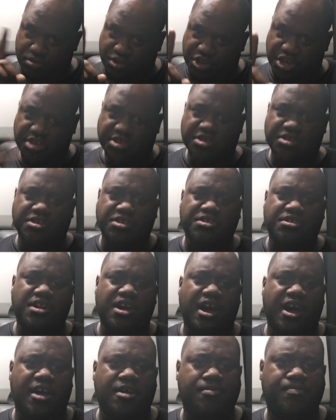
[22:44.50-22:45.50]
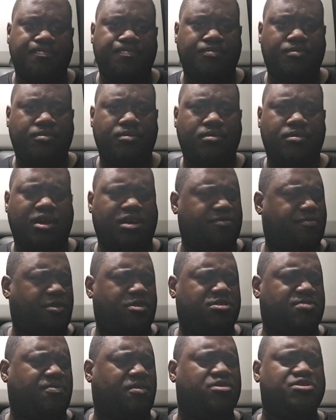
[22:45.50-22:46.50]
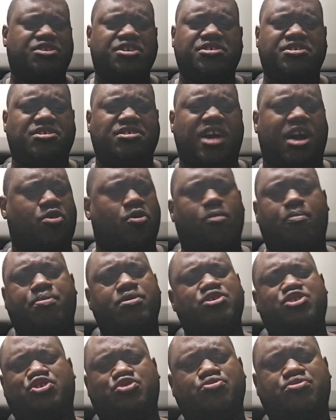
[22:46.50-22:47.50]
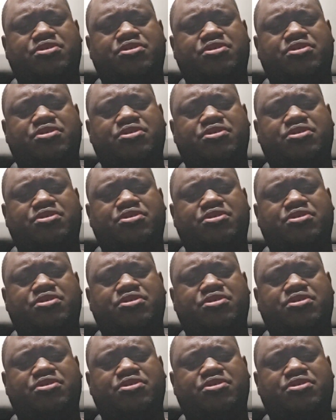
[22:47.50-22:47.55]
Jesus is not. And first of all, Jesus is not going to push